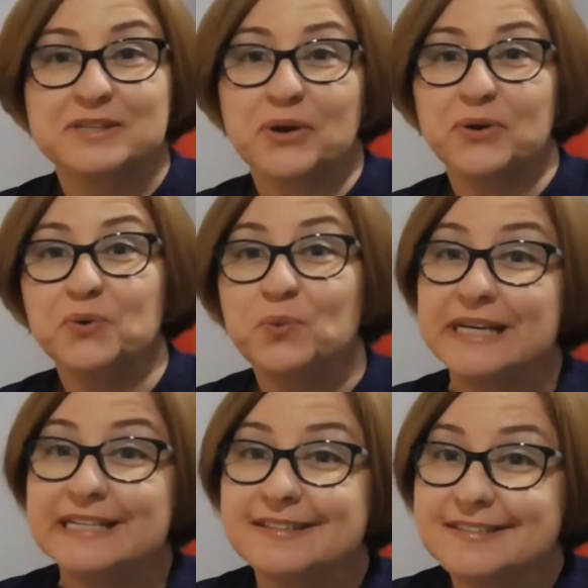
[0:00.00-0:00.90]
So
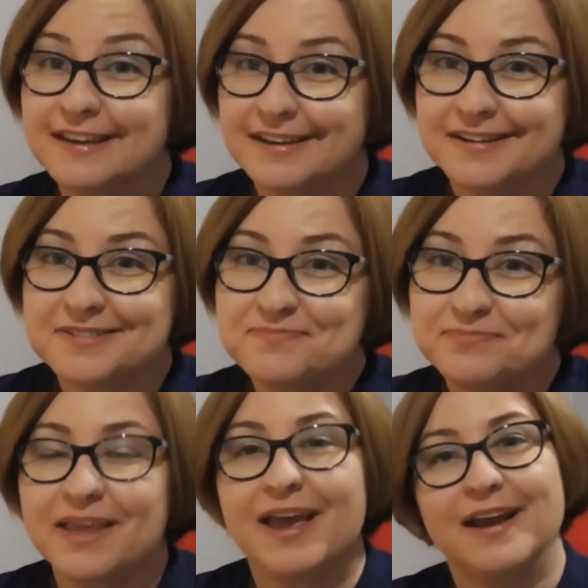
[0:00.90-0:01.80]
winter's here
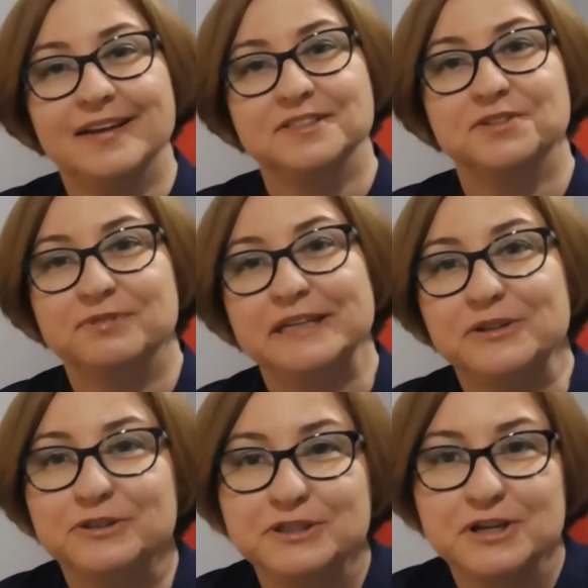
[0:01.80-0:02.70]
and it's a
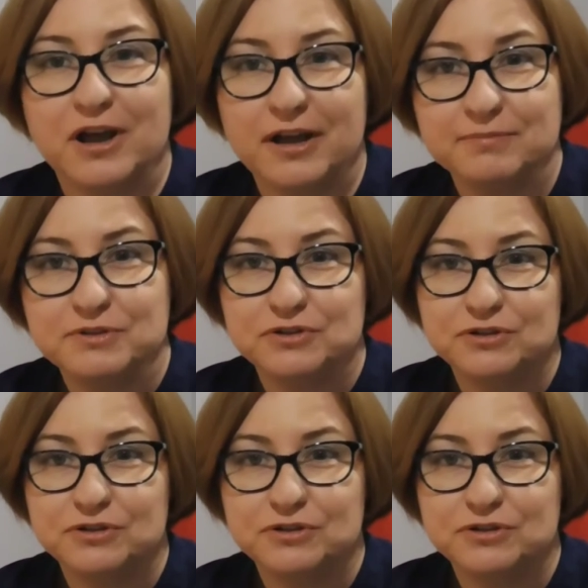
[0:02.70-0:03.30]
really good time